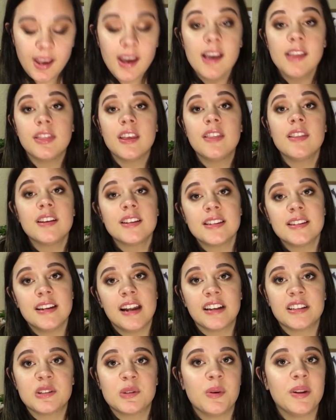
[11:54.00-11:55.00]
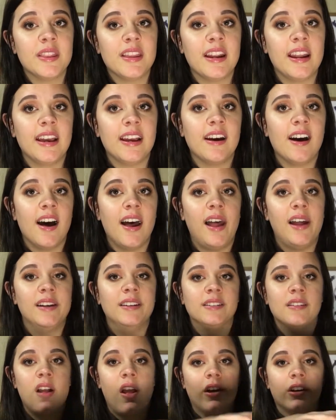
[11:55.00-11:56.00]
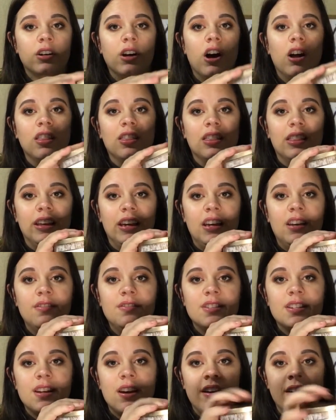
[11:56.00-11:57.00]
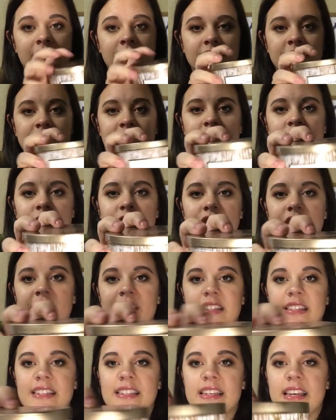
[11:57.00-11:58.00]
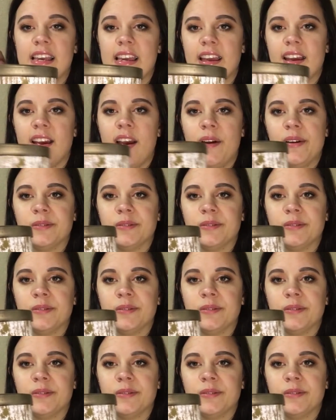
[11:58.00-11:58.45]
and then this next one that I got, called Leaves, you can see.